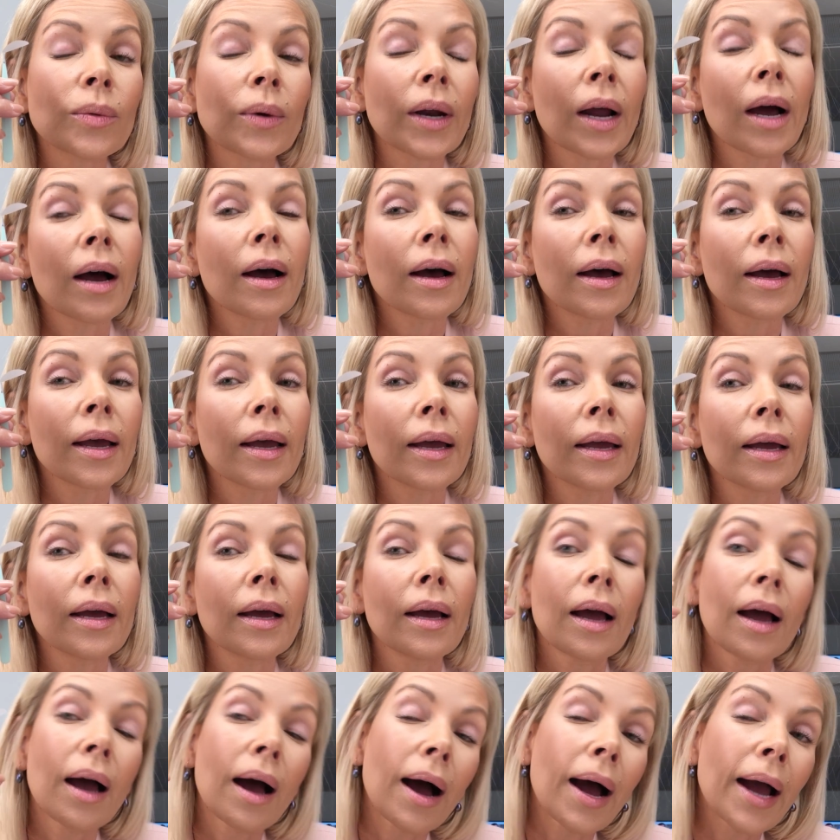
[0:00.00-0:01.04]
one eye,
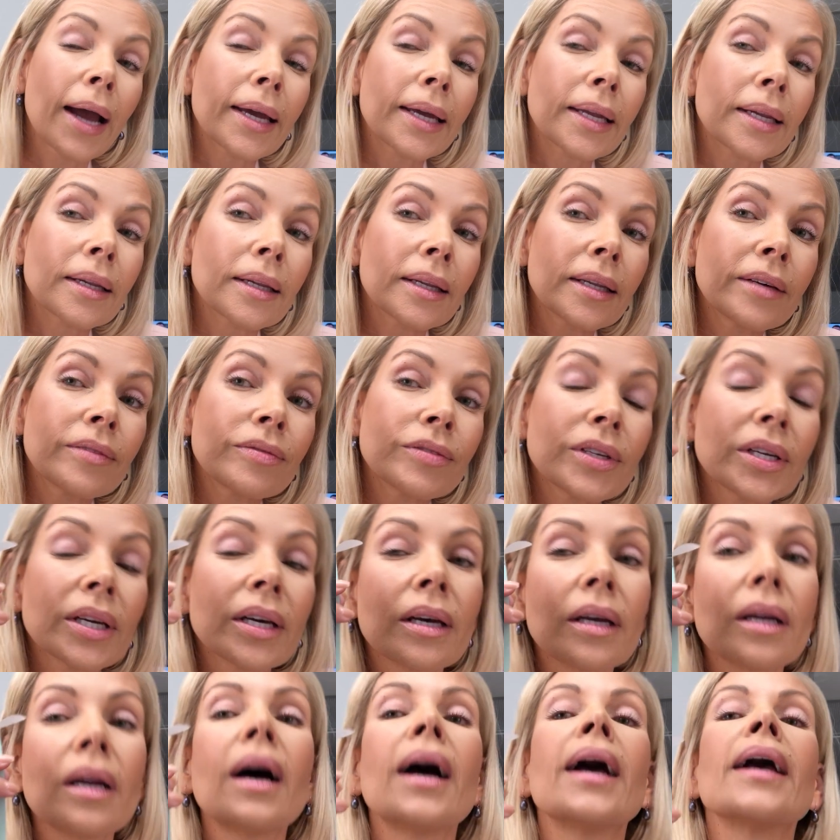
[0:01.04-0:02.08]
I can lift
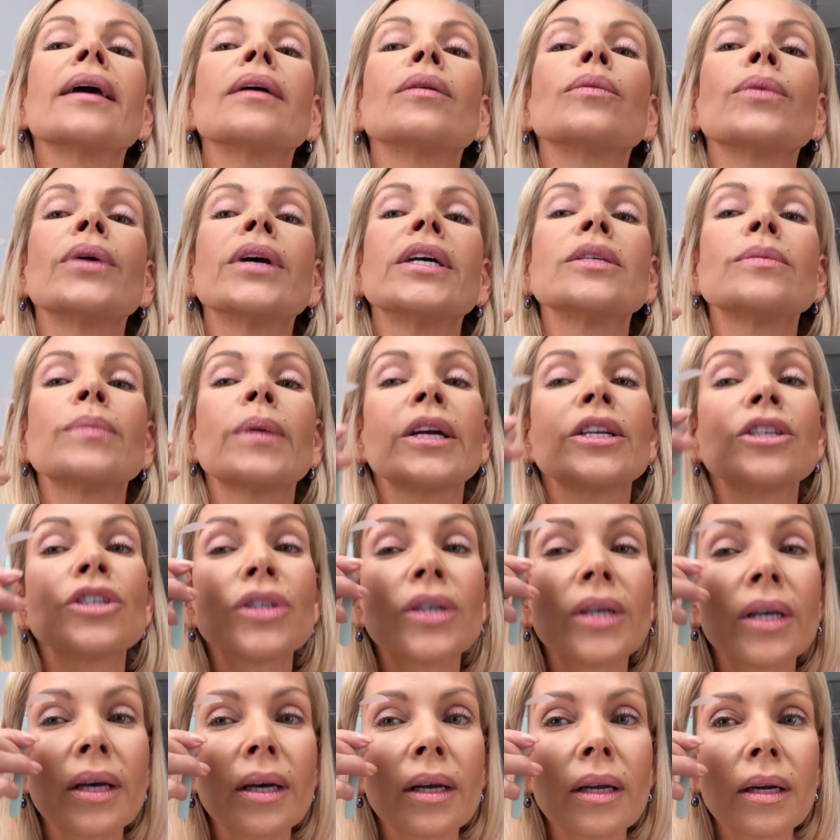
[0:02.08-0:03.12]
it, I can raise my
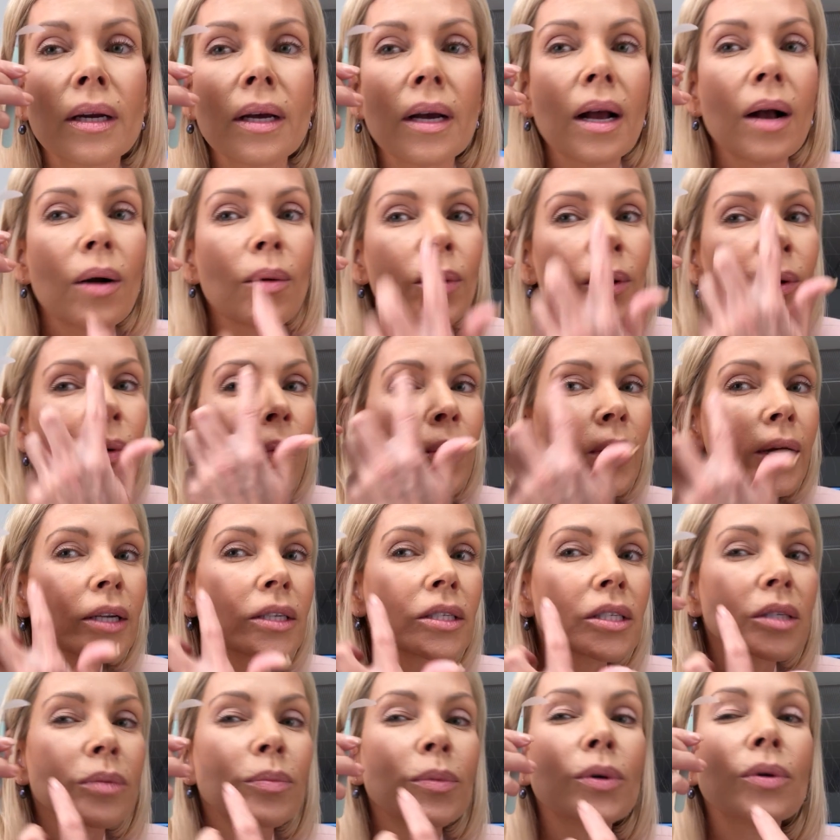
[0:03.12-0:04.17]
chin. We want to
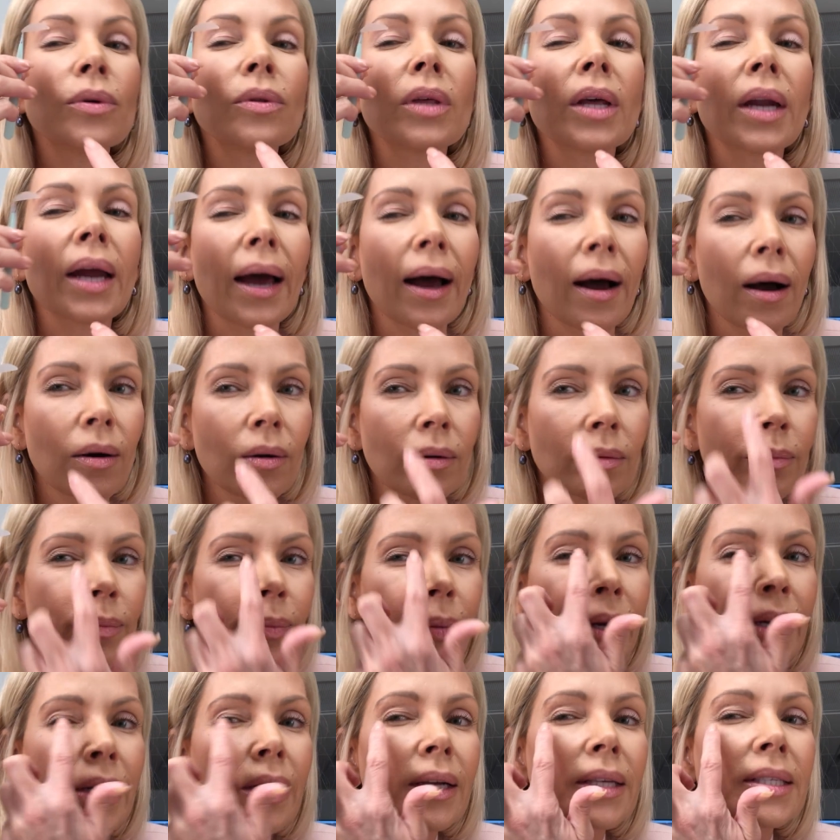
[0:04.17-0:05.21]
smooth it out,
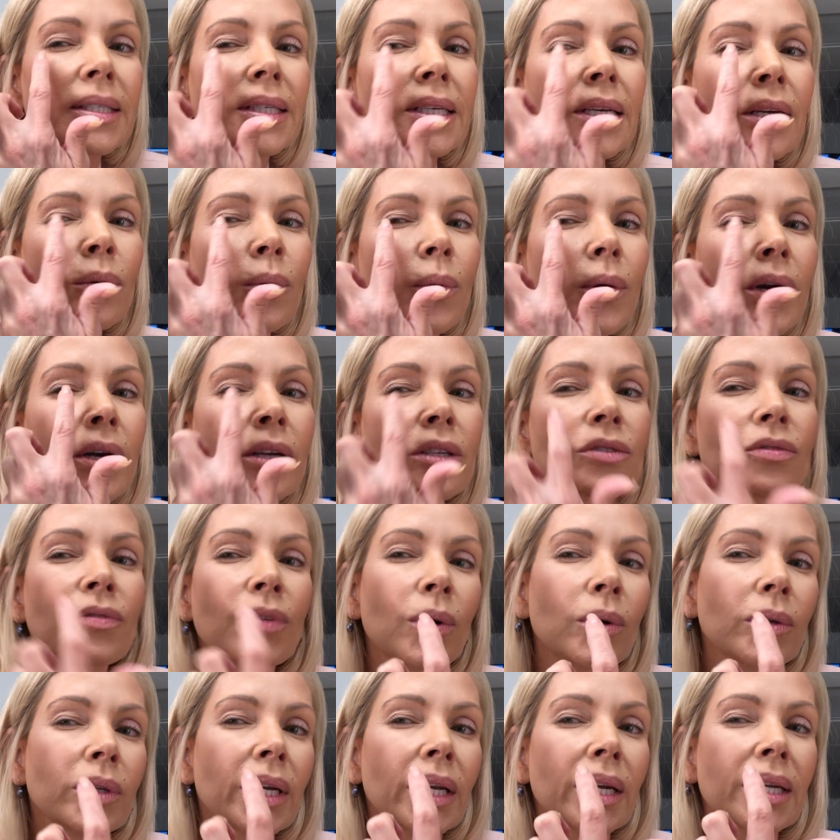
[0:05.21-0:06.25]
but seeing where it's
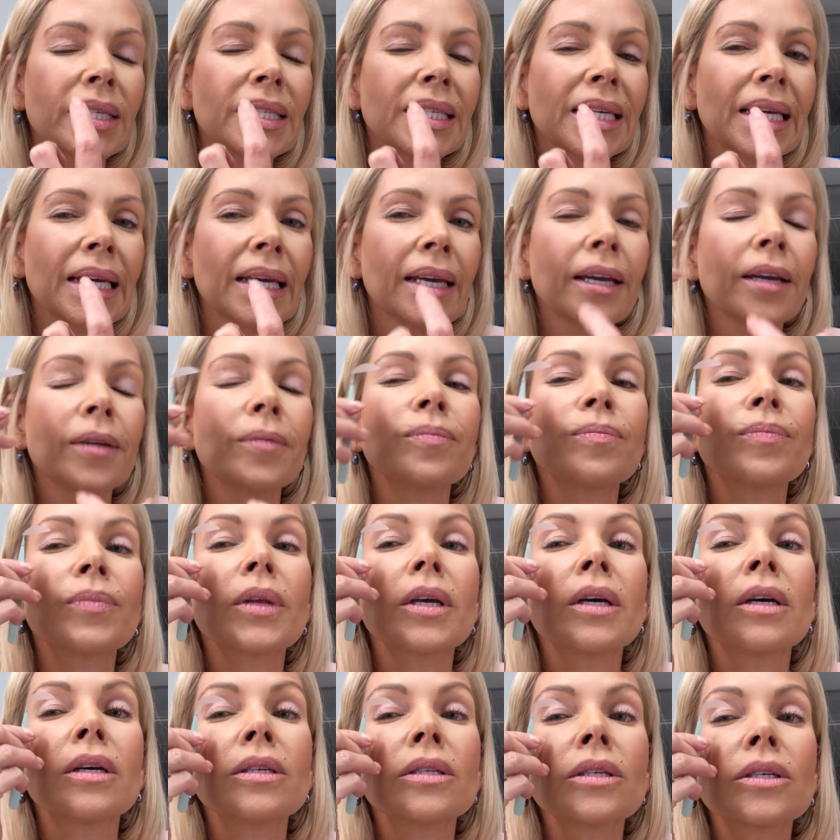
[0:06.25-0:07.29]
folding is key.
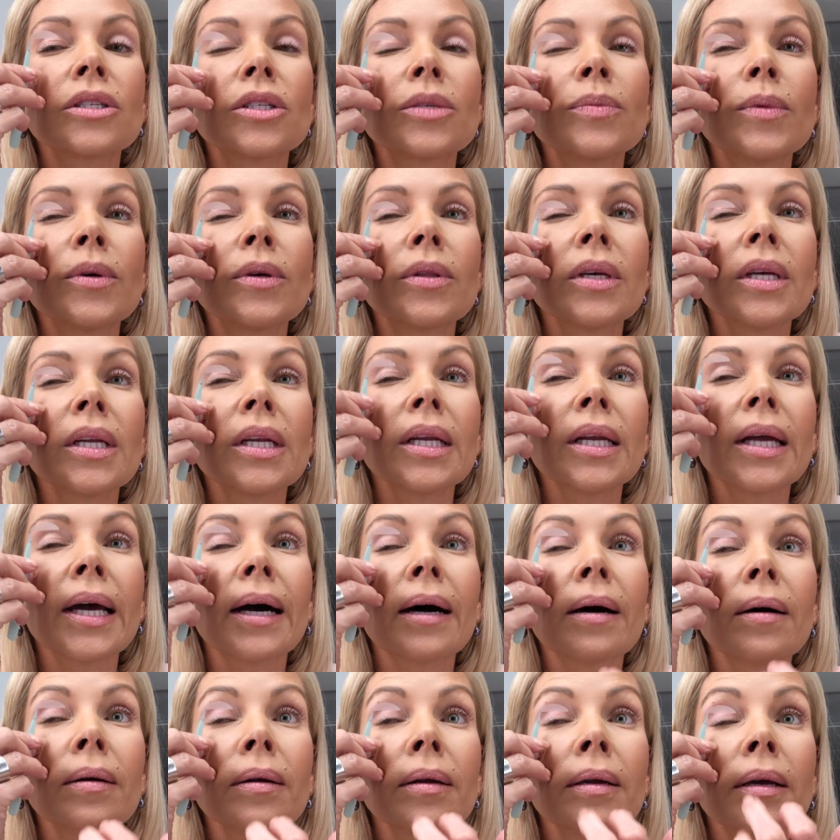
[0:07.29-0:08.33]
So smoothing it
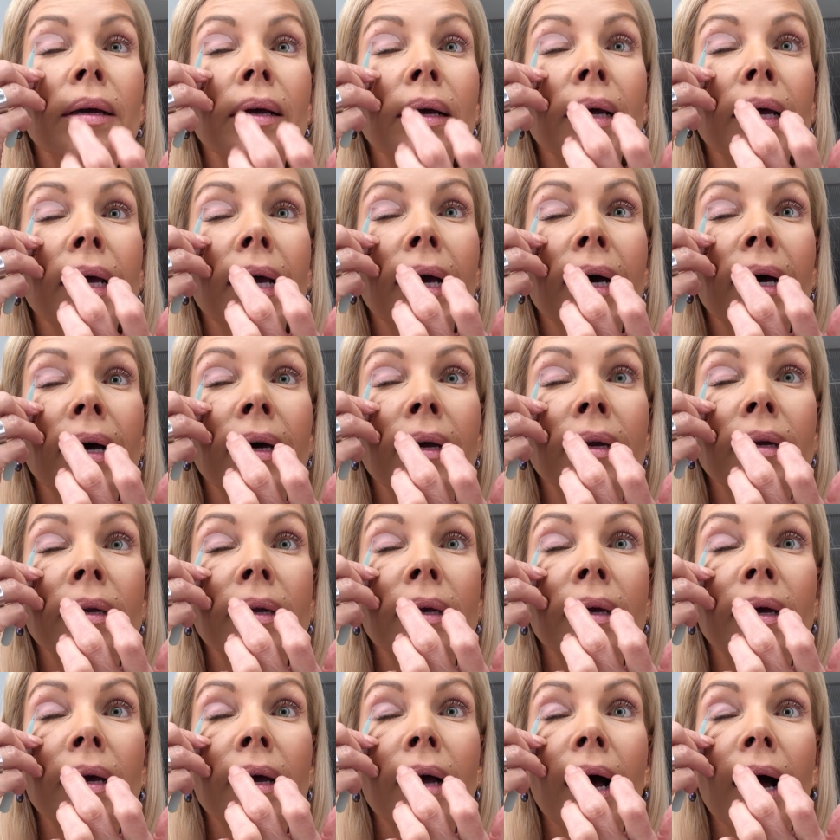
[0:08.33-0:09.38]
out, and
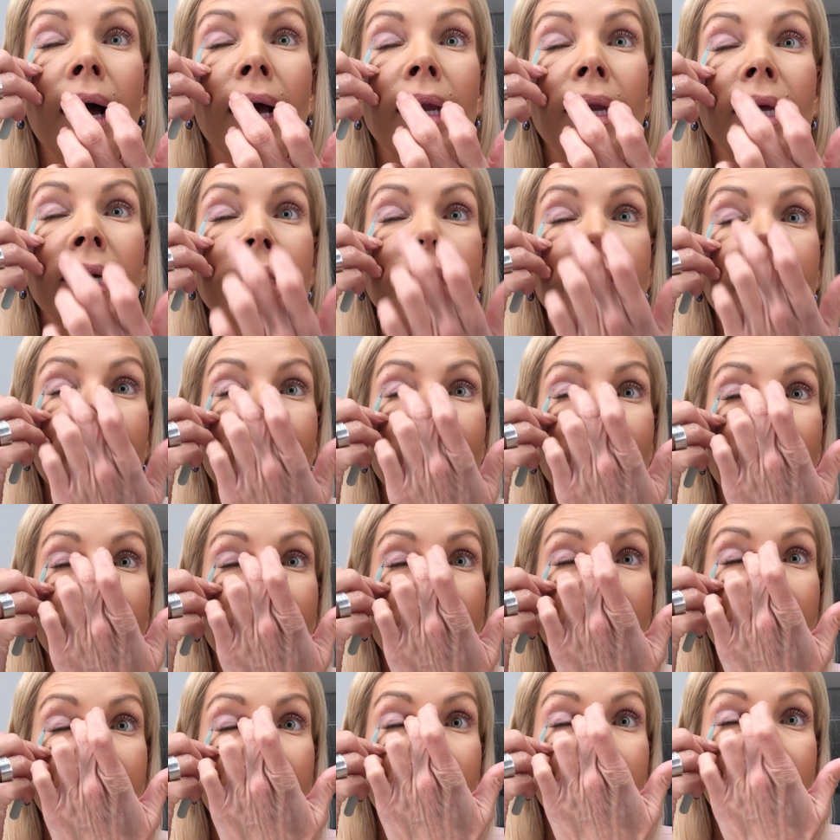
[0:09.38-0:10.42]
I like to give it a
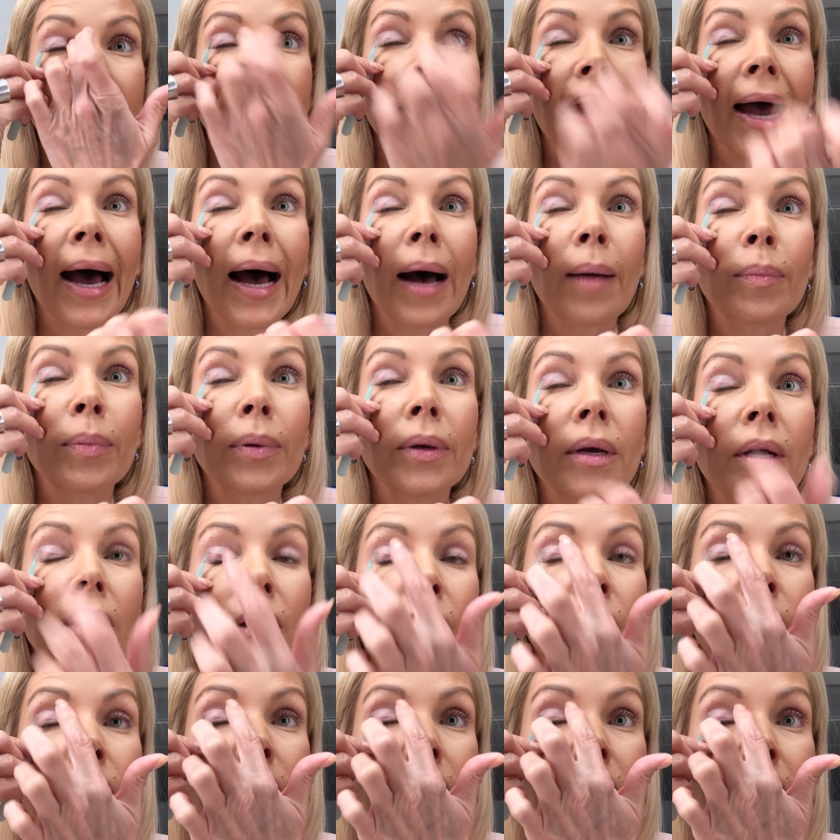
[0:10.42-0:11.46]
little tap.
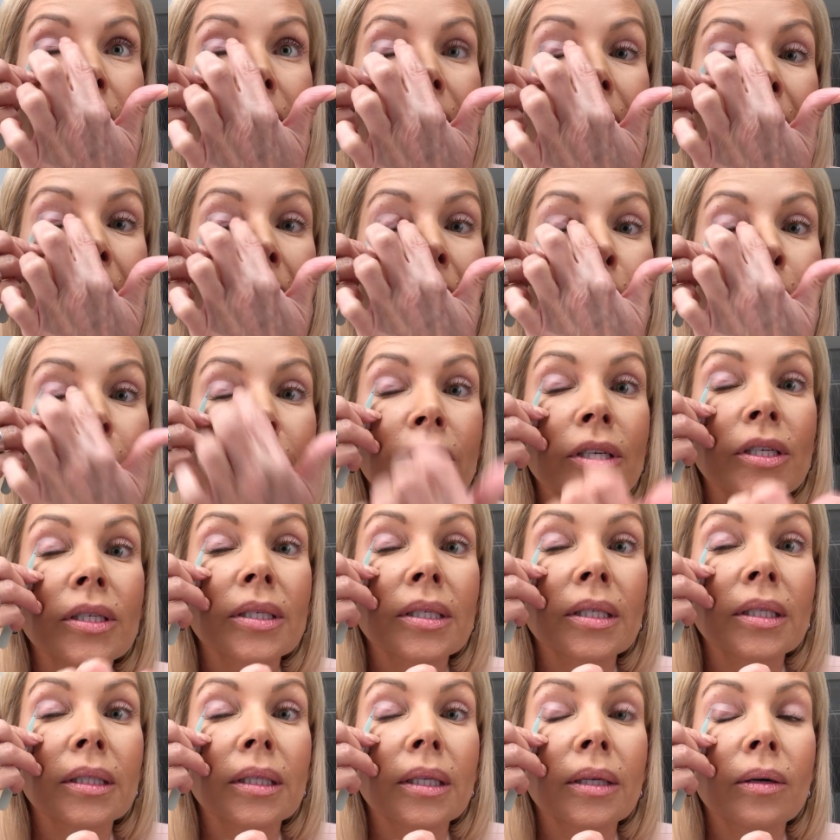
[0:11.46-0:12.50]
When you tap it
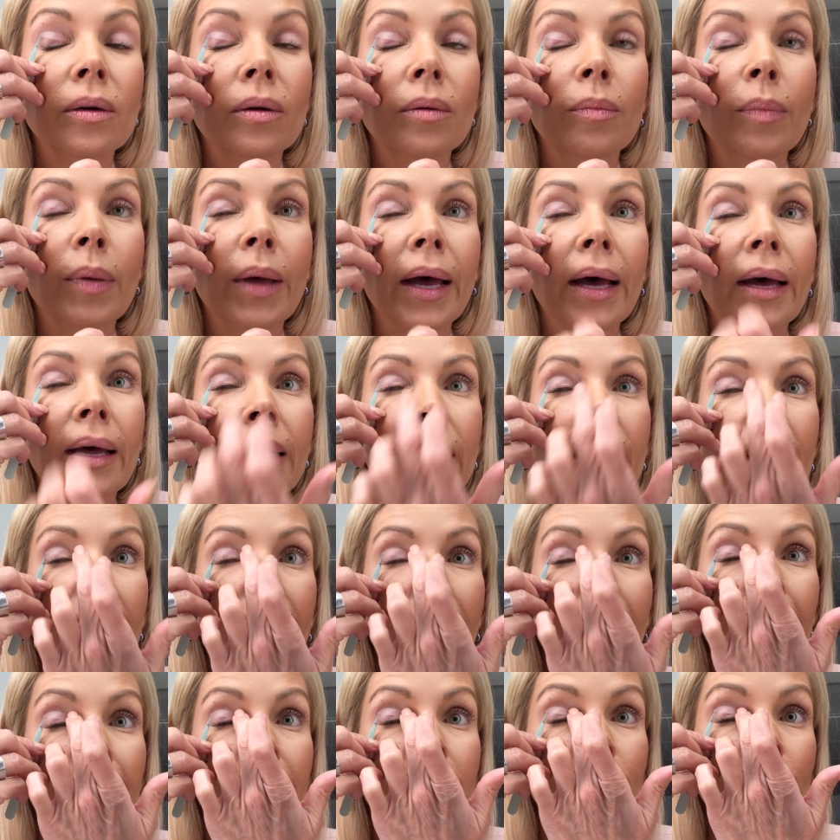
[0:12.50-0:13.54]
just a little bit,
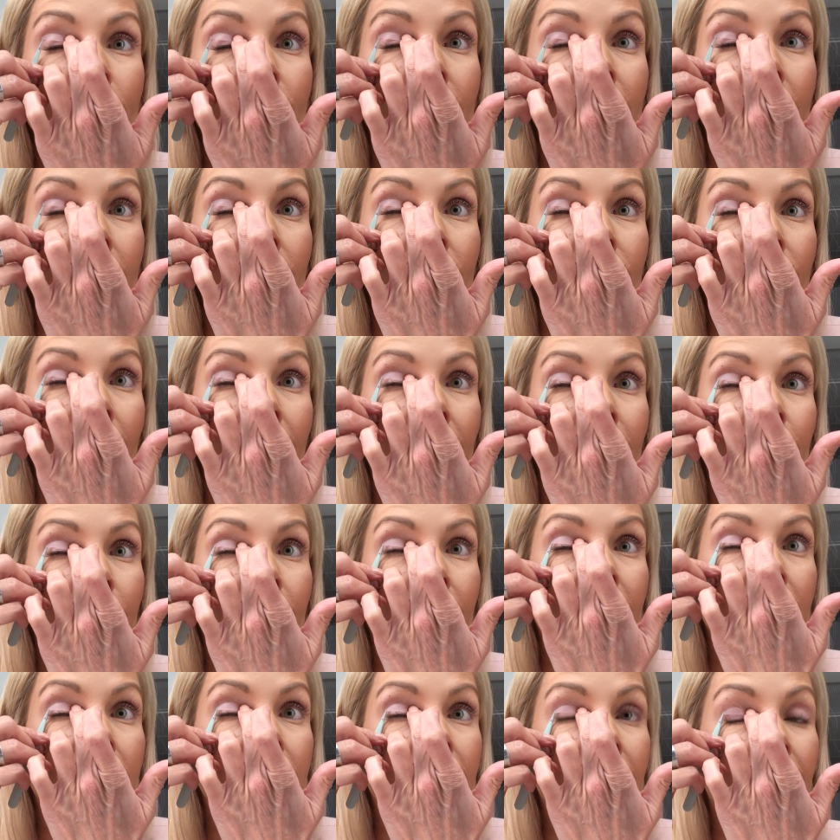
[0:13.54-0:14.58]
it's really great
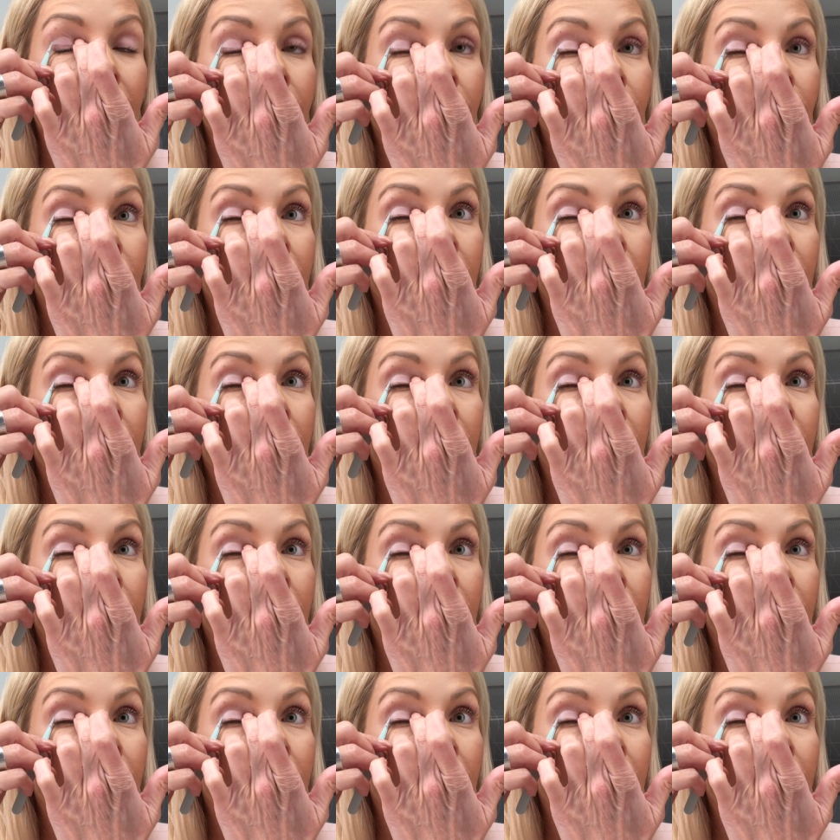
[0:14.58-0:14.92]
because now